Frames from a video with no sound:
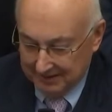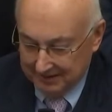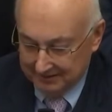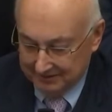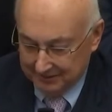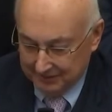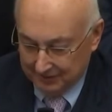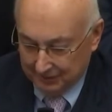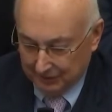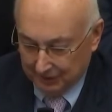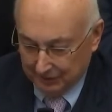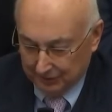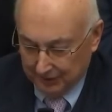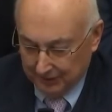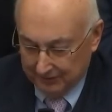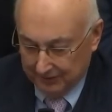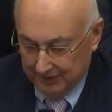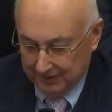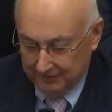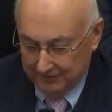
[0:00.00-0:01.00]

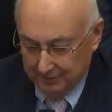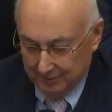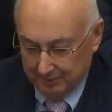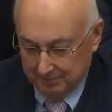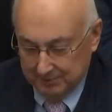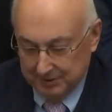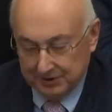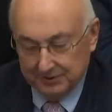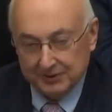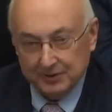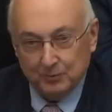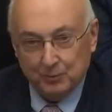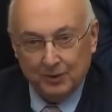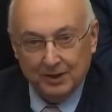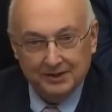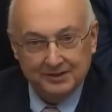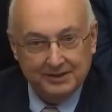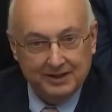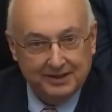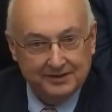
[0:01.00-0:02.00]
they've gone from a billion
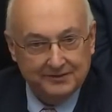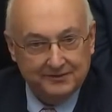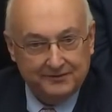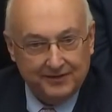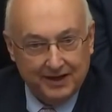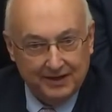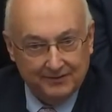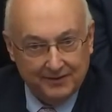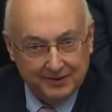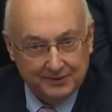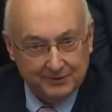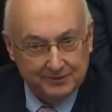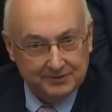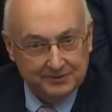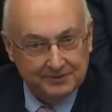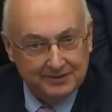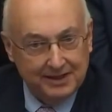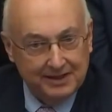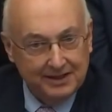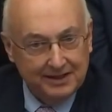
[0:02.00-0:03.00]
one down to five
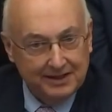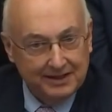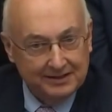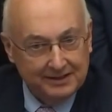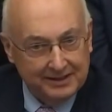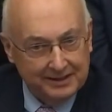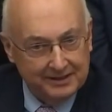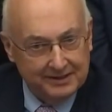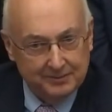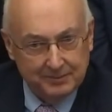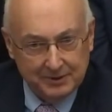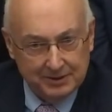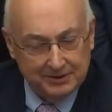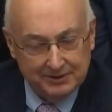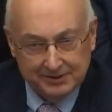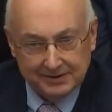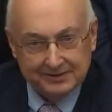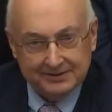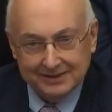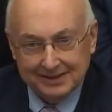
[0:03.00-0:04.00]
hundred eighty
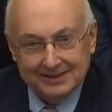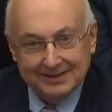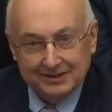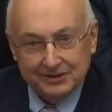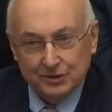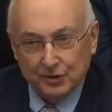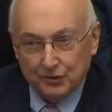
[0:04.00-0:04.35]
million dollars.